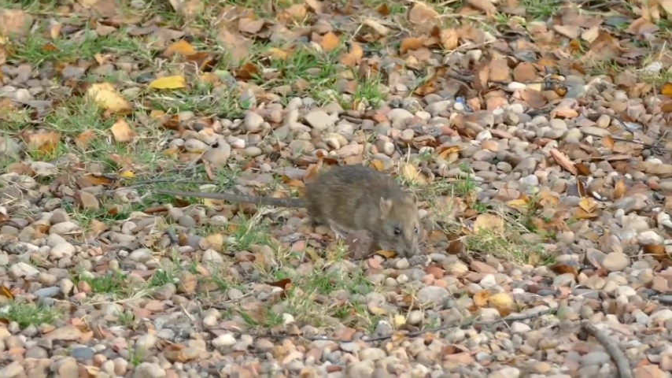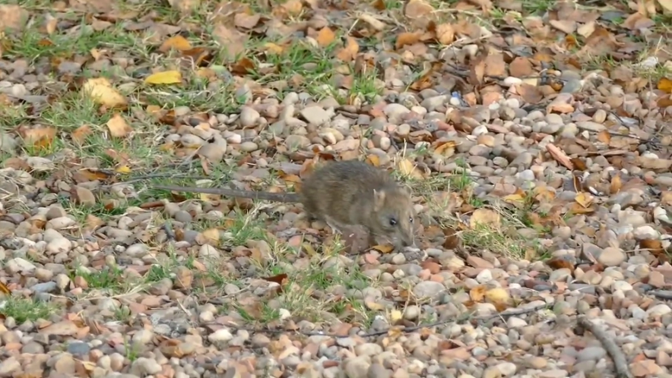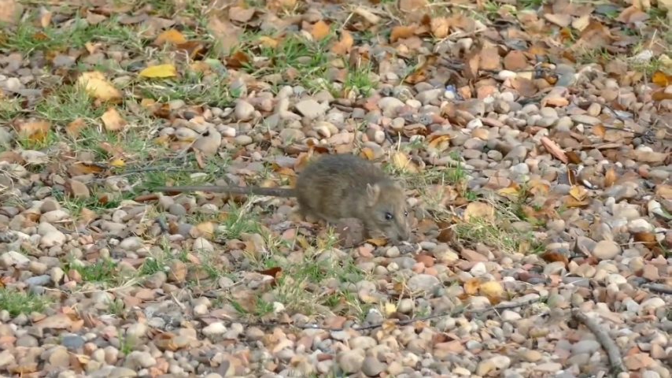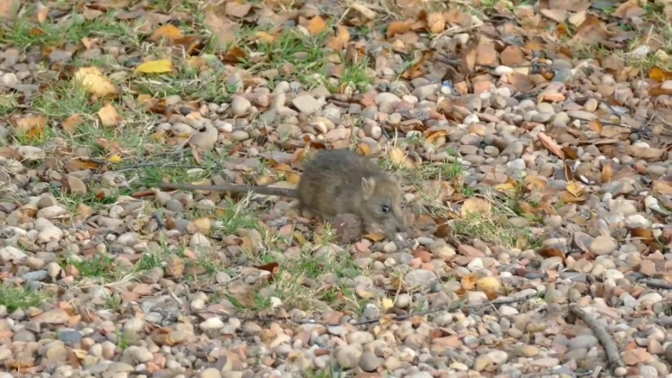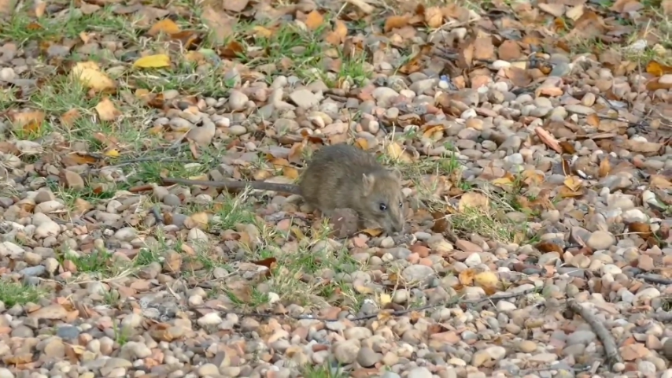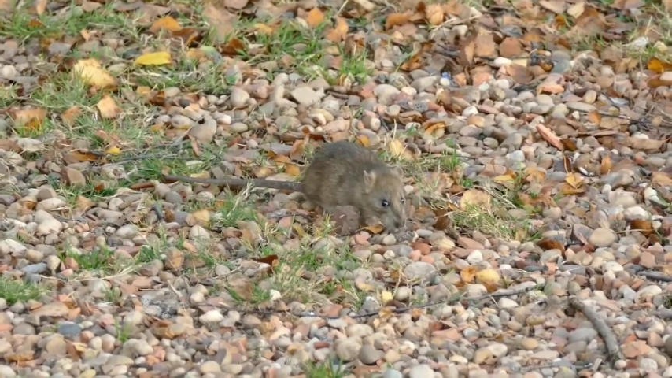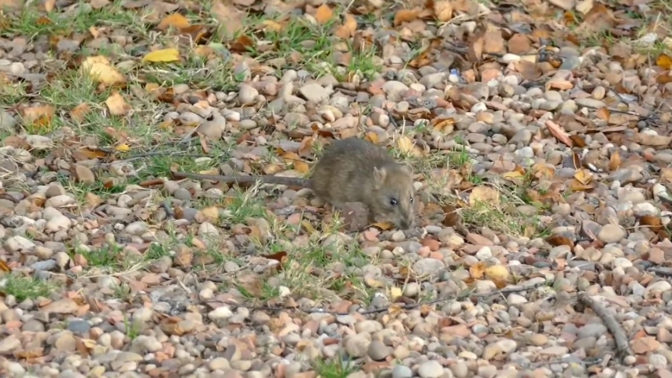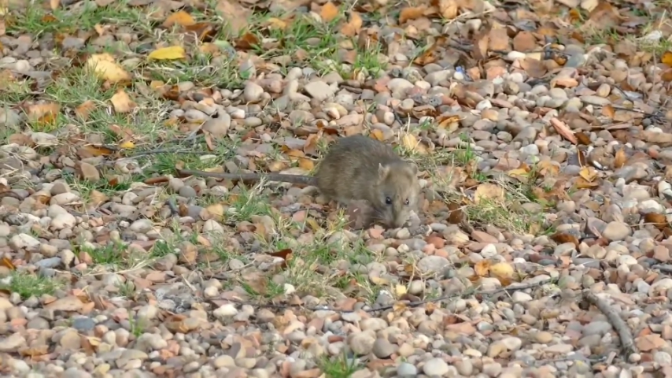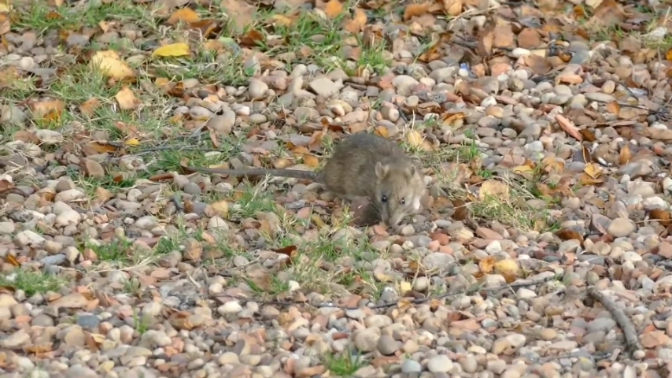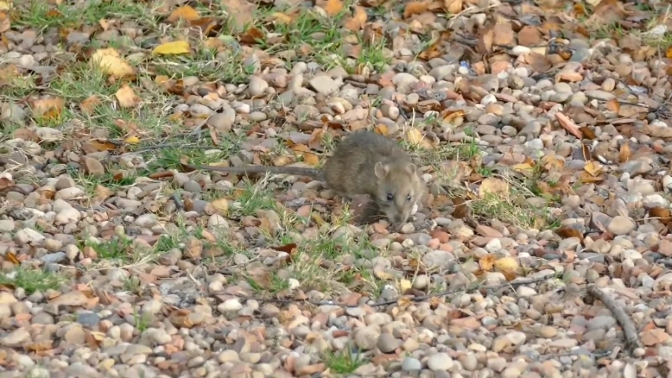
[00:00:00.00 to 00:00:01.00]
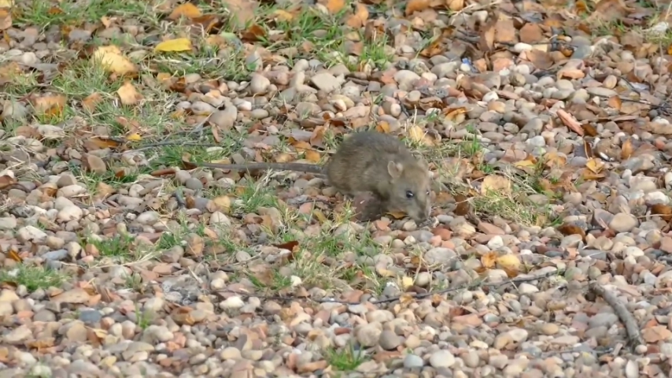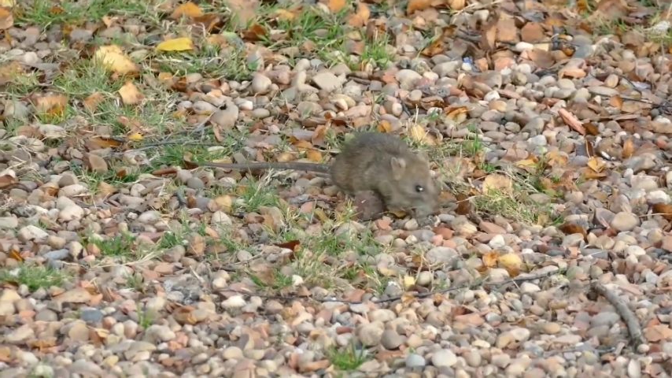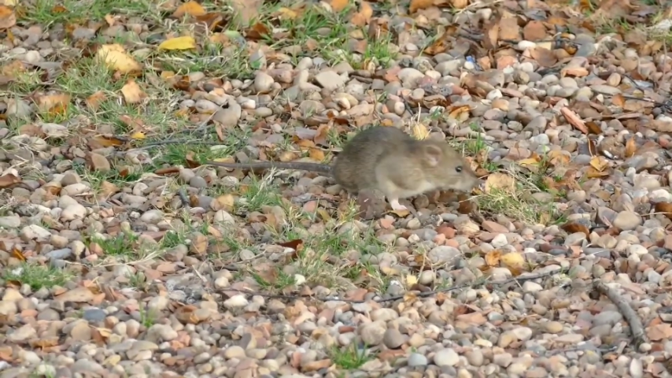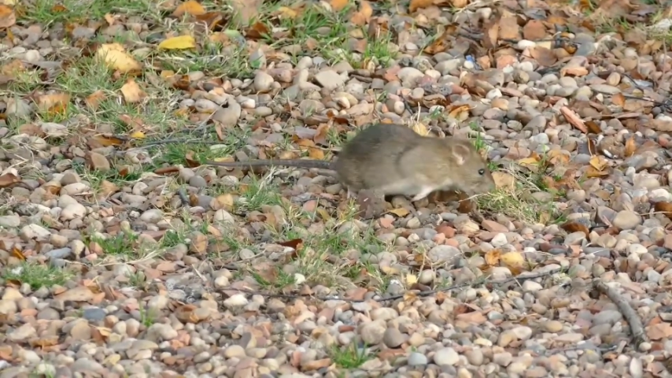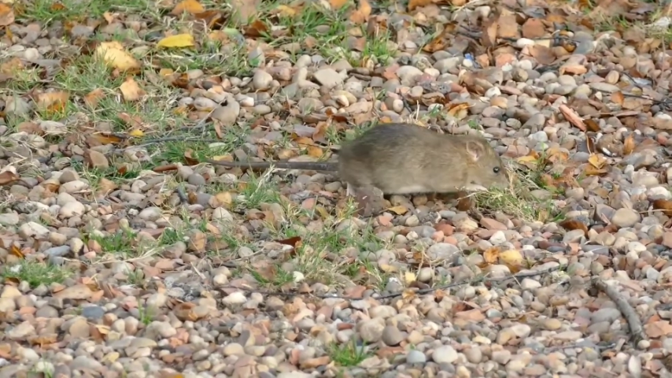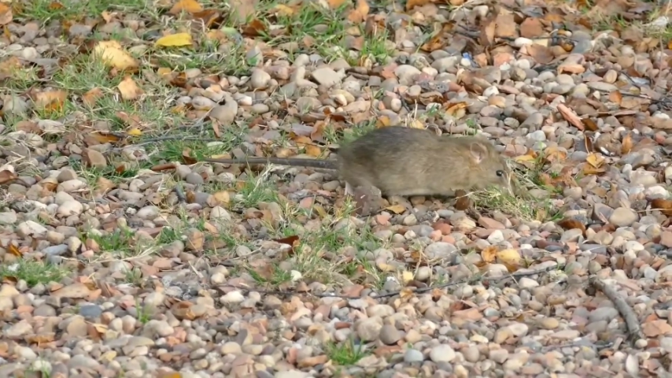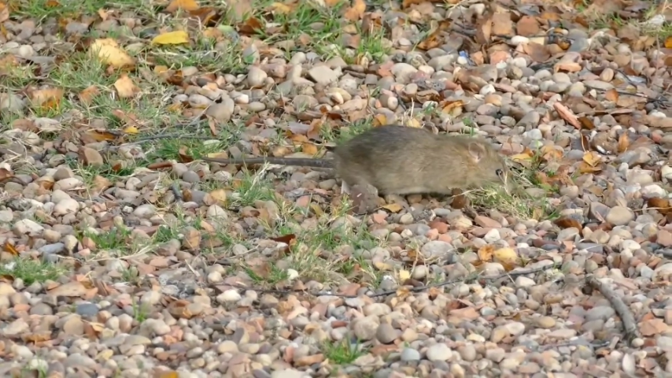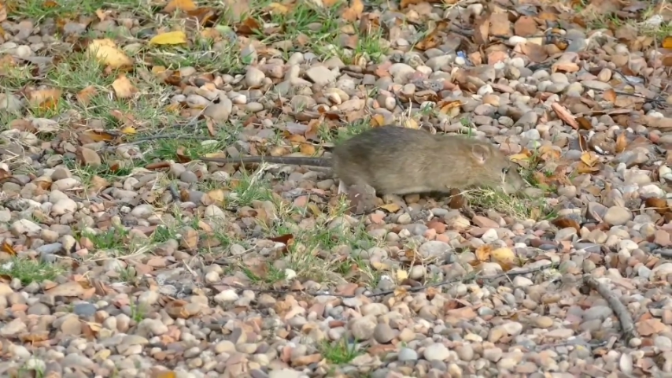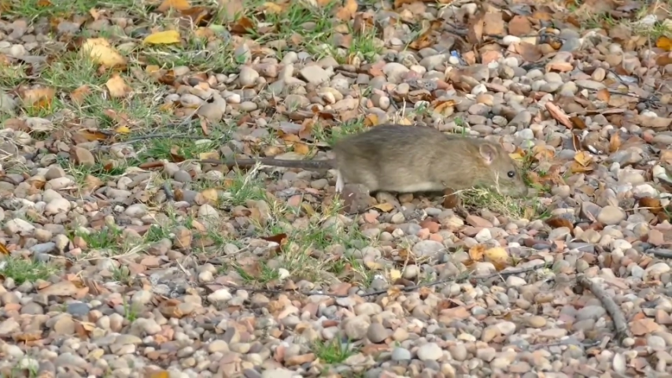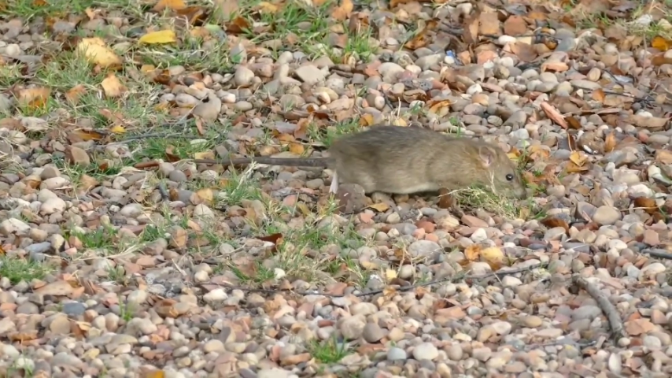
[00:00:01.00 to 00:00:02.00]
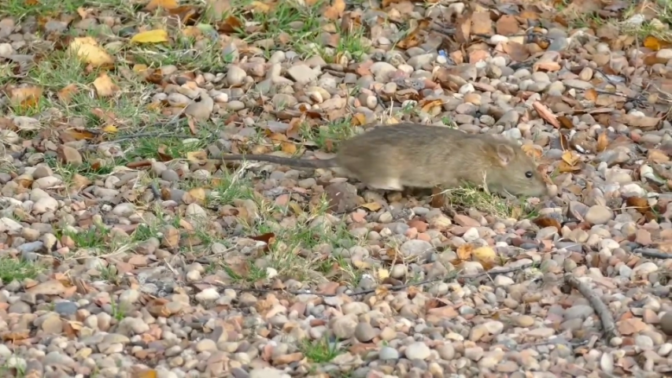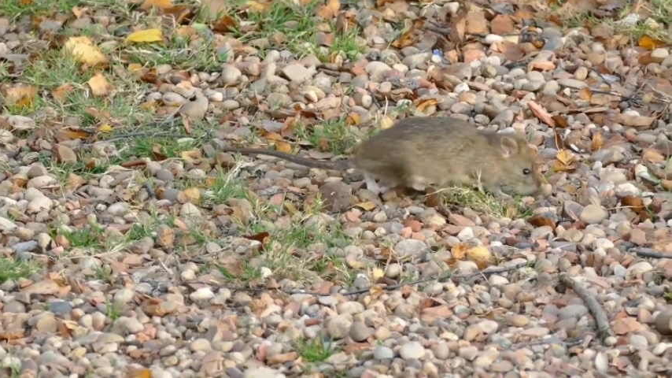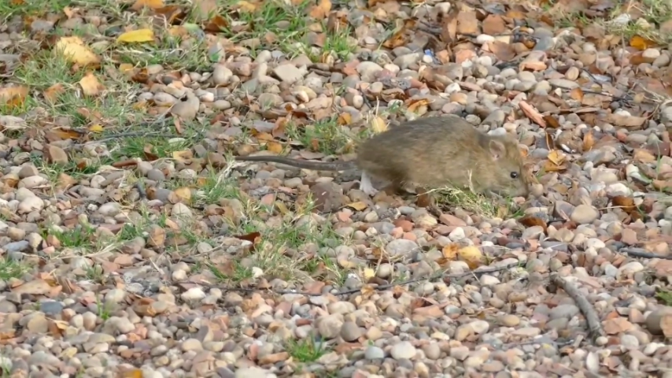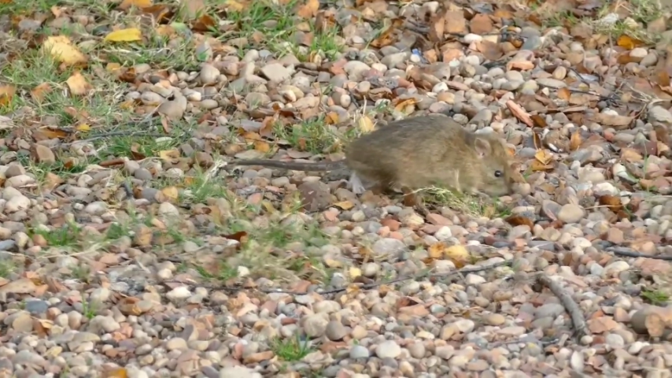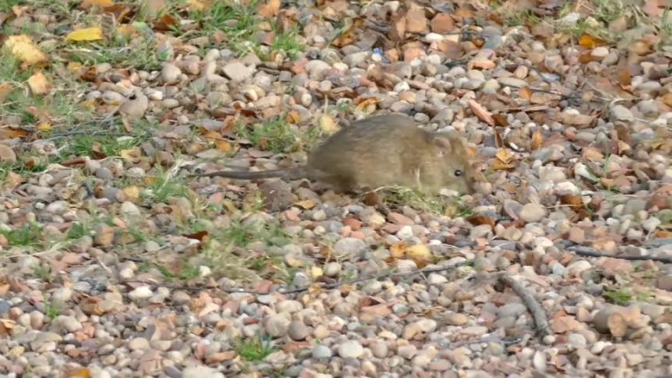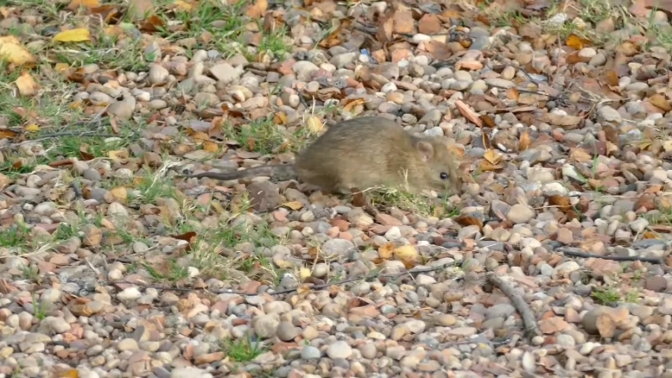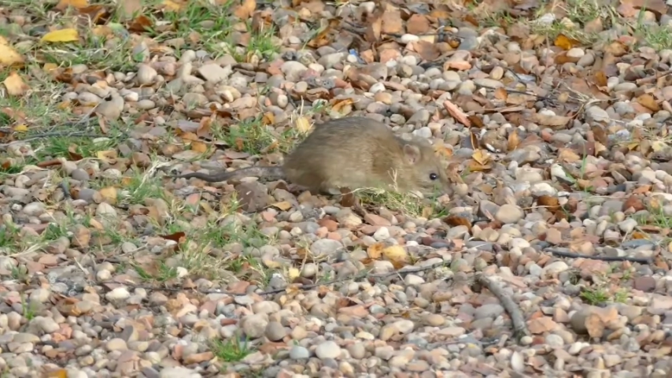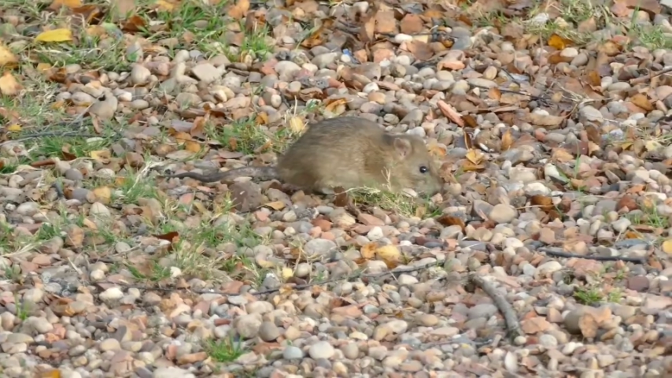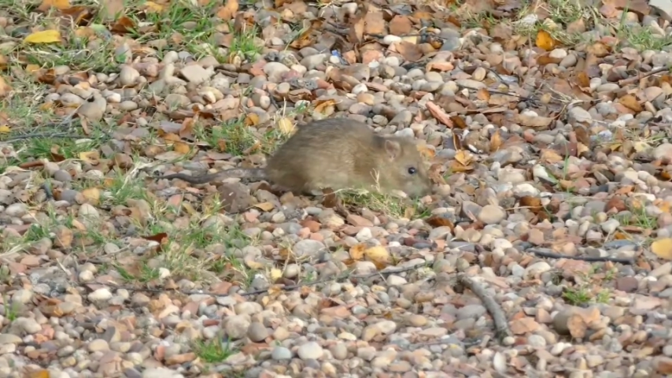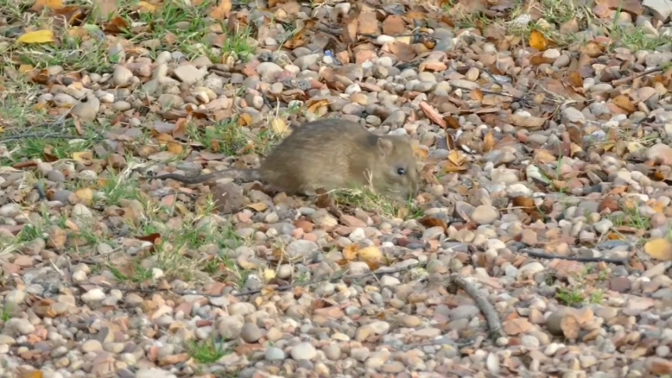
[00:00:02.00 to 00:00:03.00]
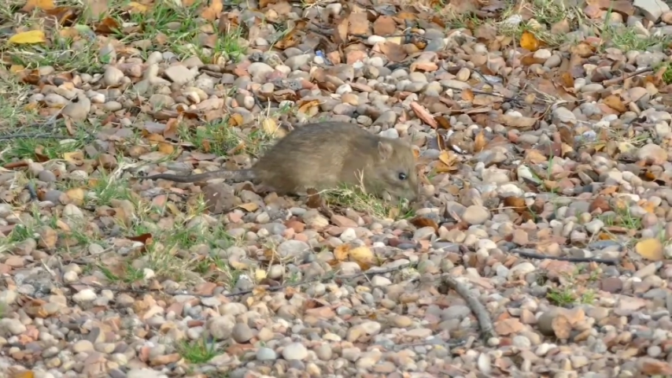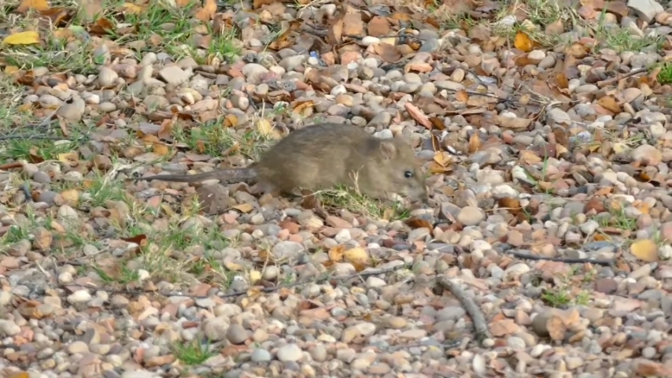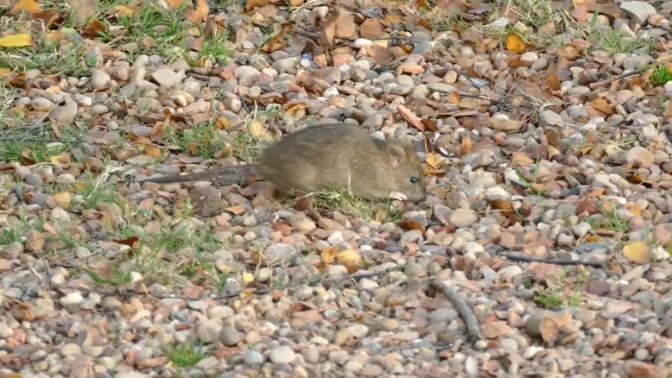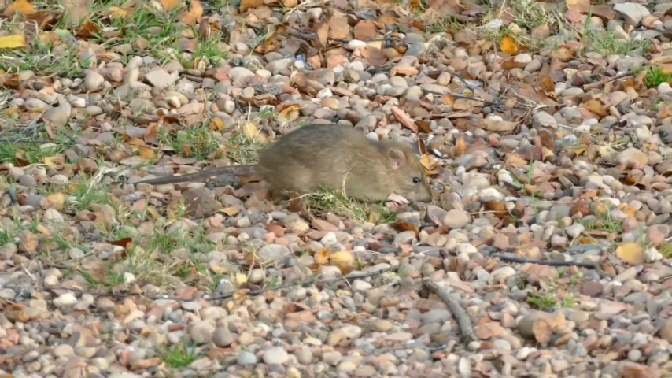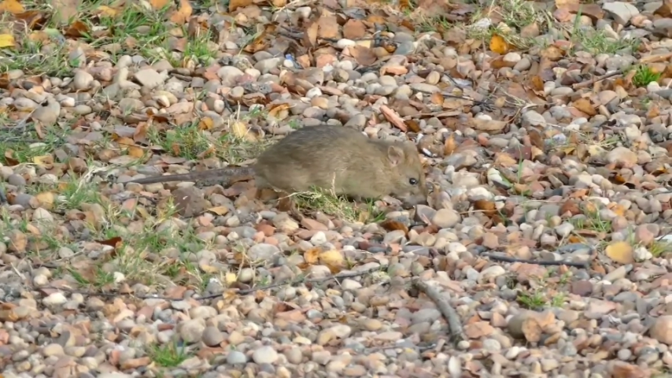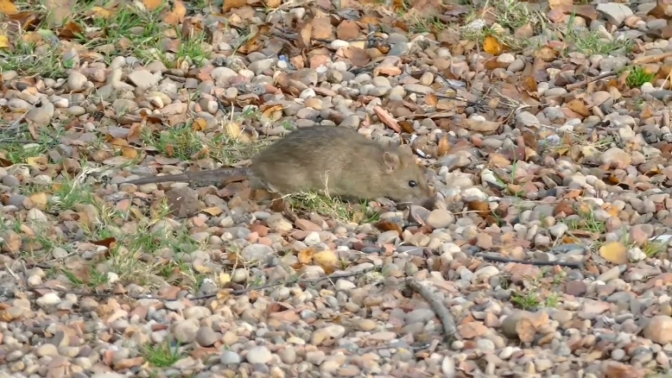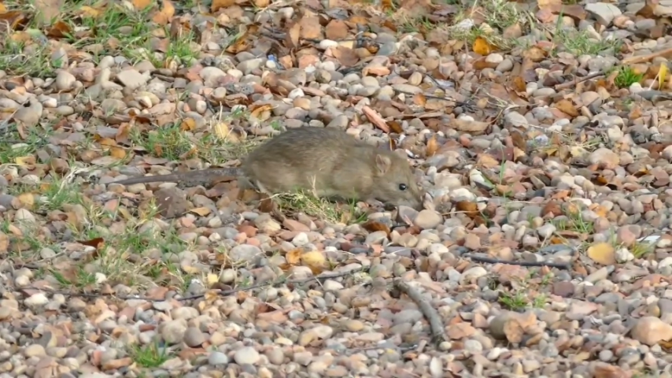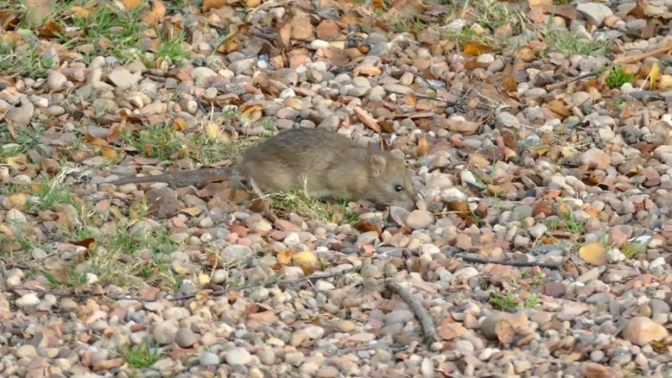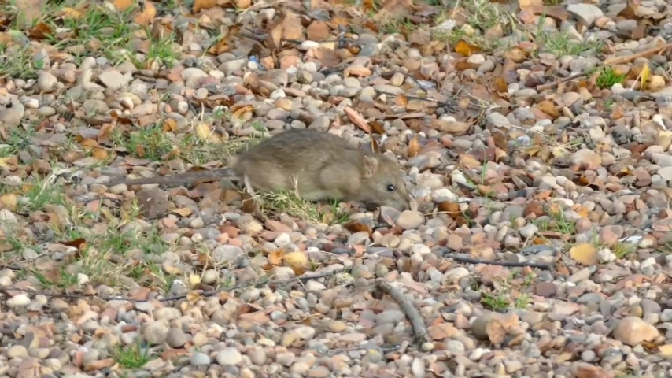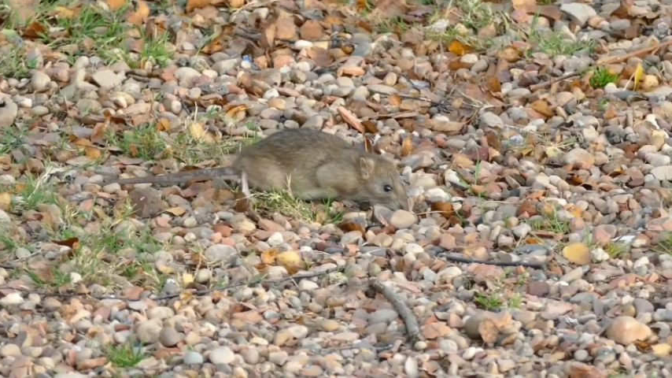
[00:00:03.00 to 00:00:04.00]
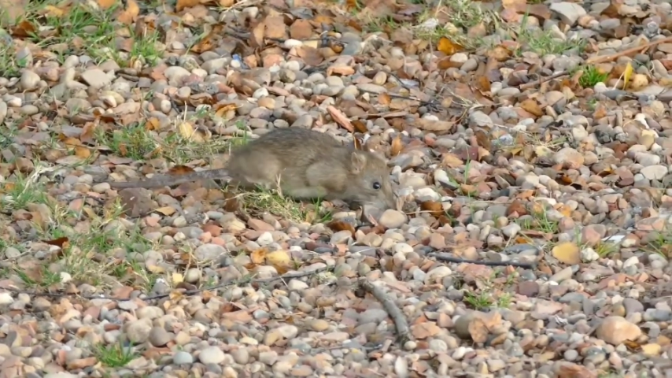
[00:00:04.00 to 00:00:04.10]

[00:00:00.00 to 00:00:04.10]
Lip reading: Nobody's mouth can be seen.